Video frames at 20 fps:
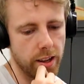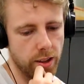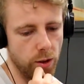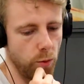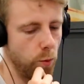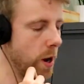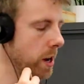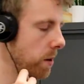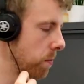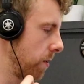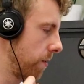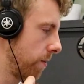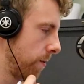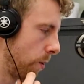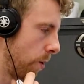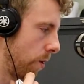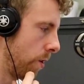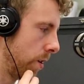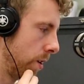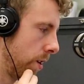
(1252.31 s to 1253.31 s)
the week
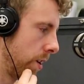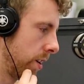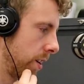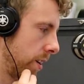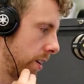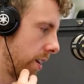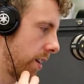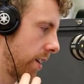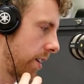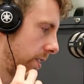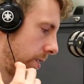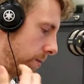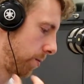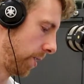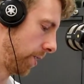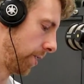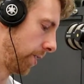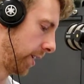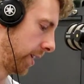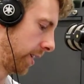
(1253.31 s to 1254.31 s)
before the
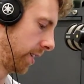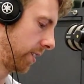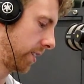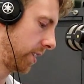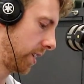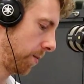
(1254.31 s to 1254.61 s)
period,